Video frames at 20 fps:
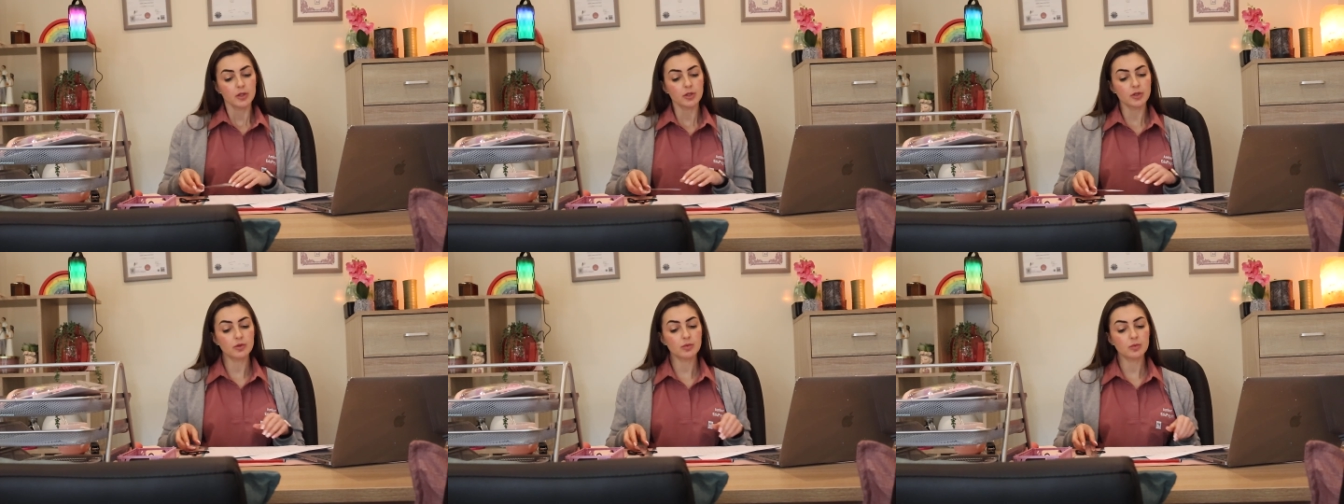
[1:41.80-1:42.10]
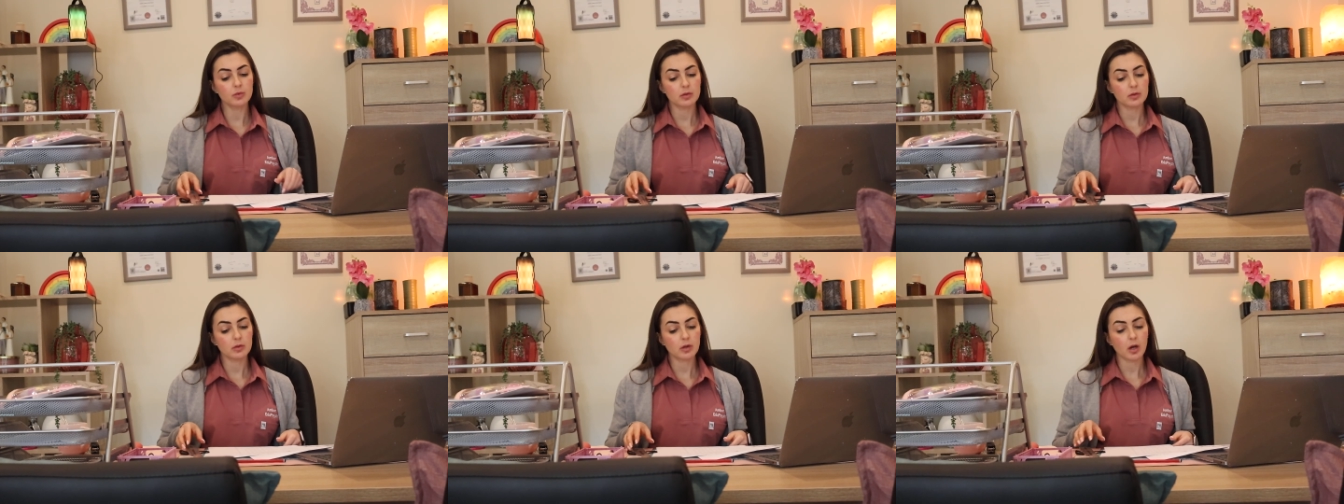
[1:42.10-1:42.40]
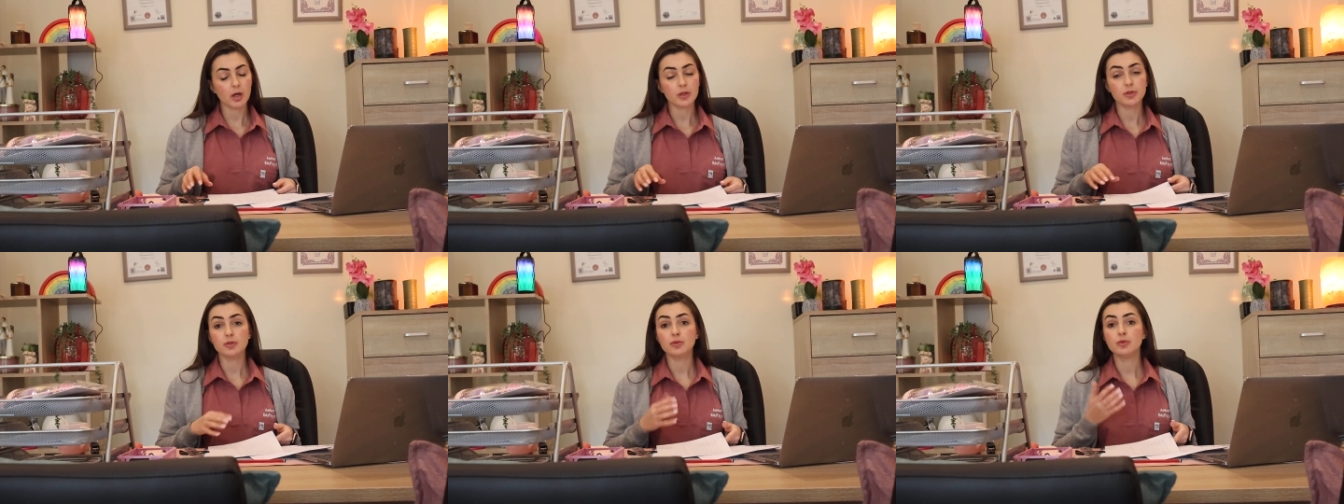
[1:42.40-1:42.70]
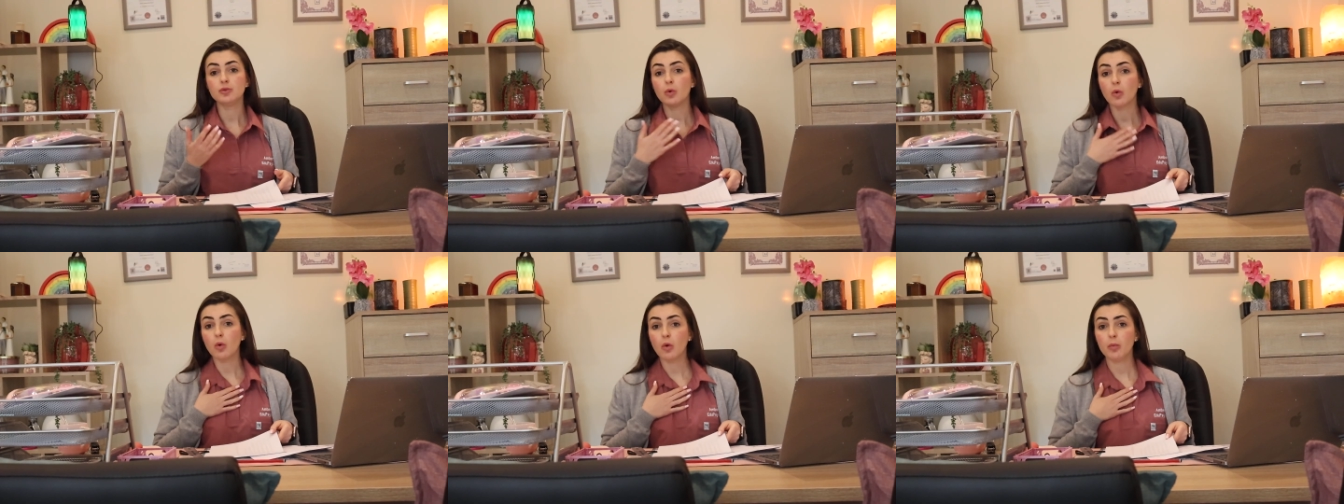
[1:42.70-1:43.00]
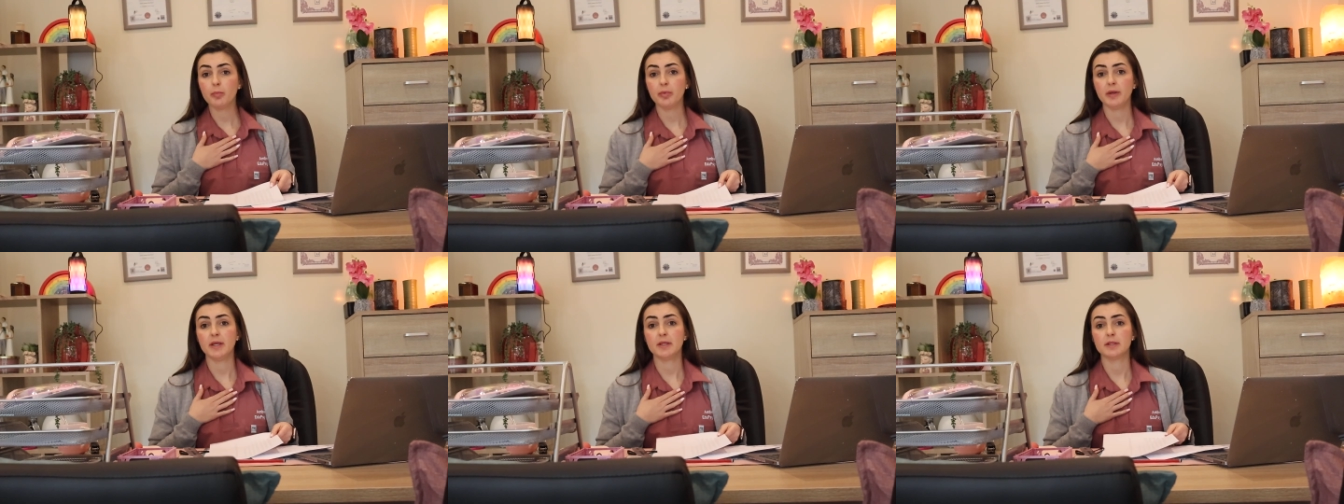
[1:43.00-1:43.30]
You will, on
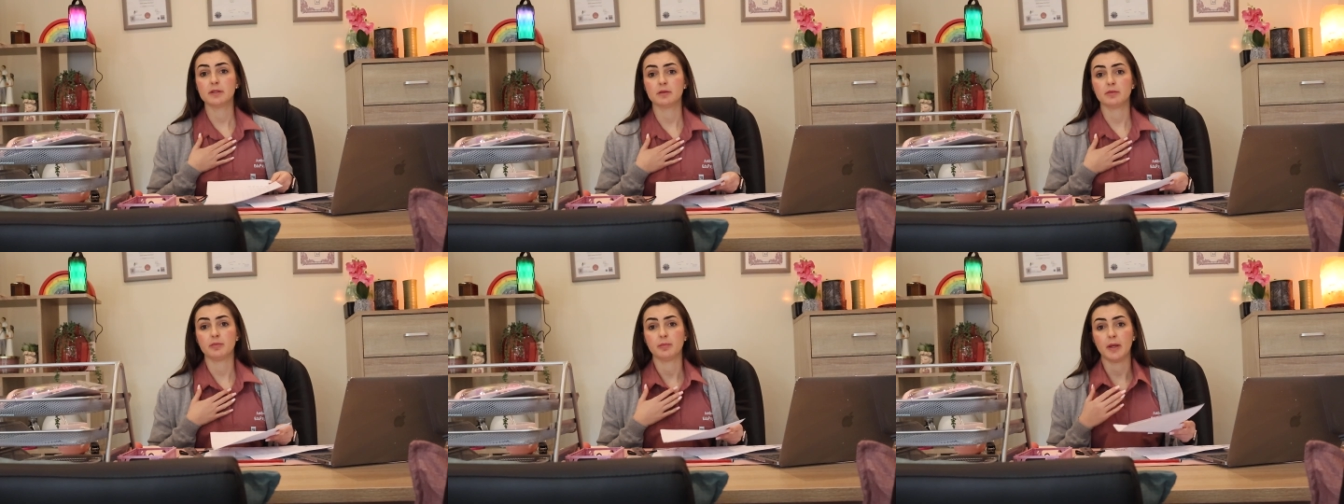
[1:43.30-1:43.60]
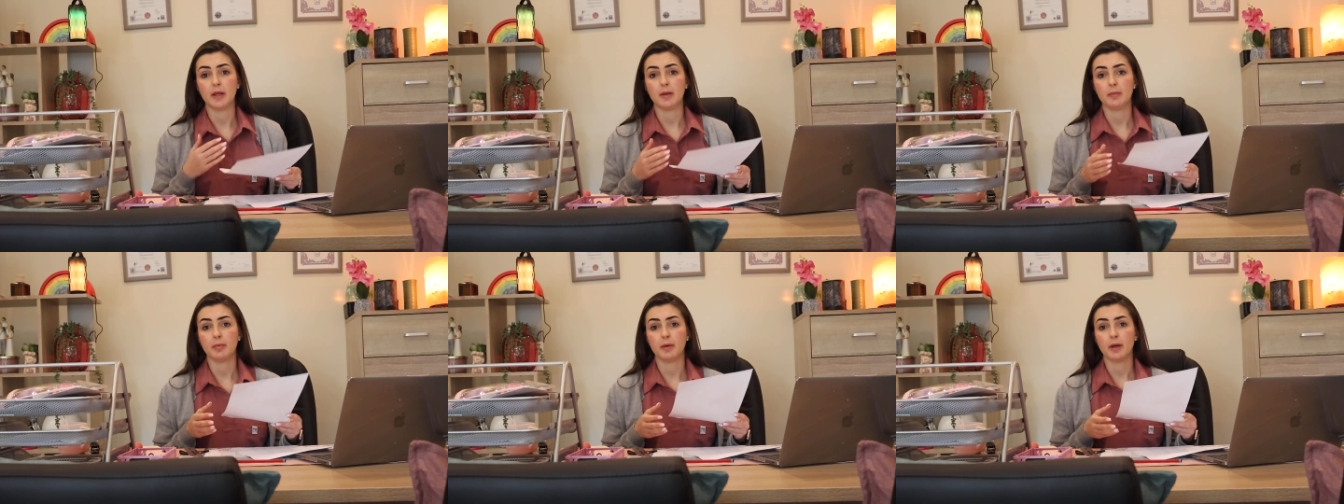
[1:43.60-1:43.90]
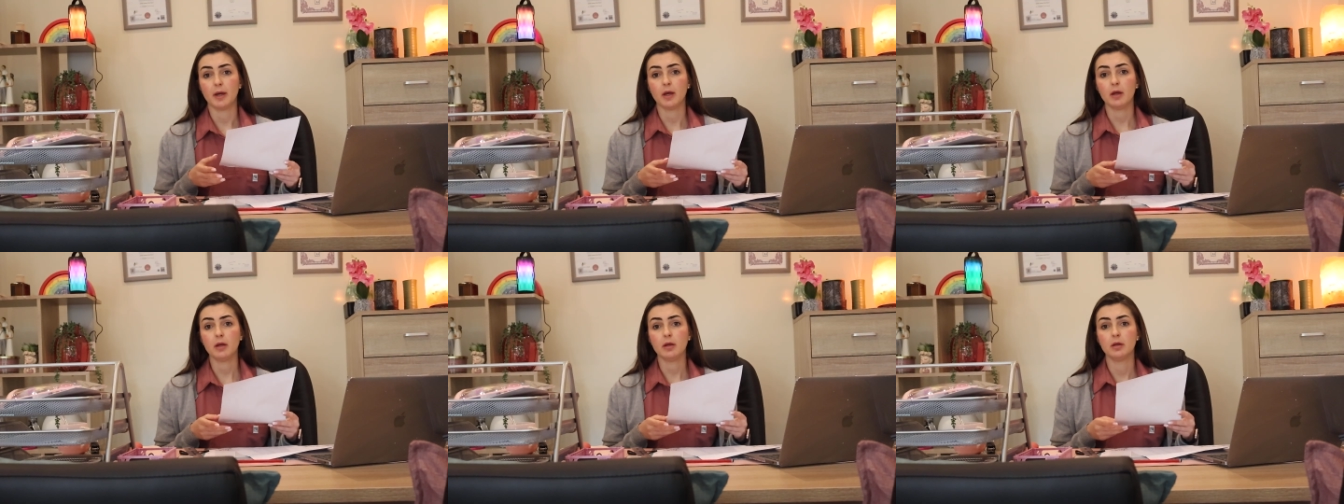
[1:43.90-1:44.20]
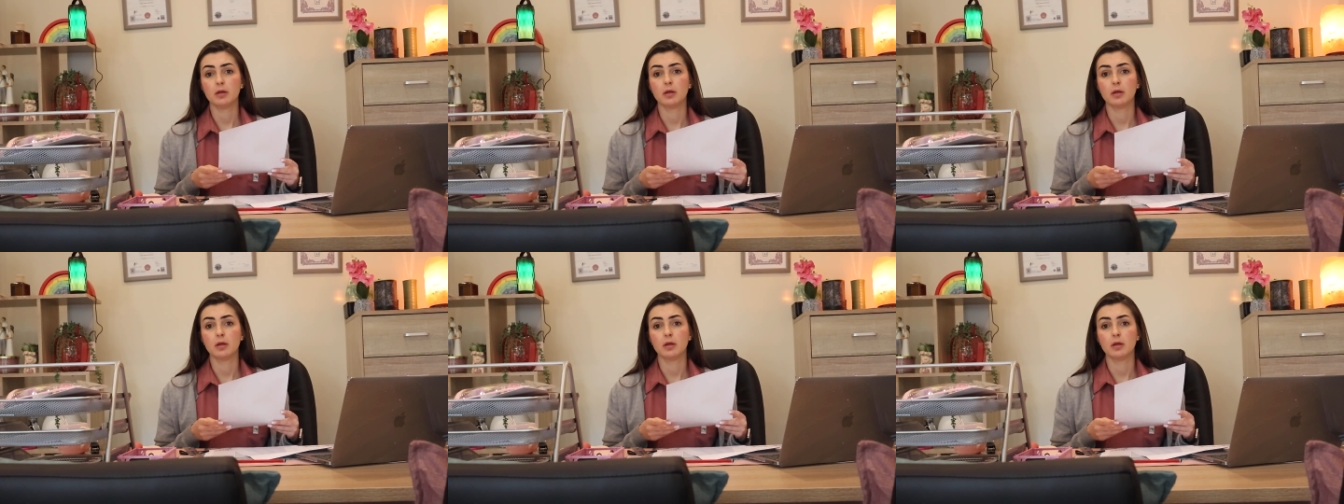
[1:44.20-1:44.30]
your piece of paper,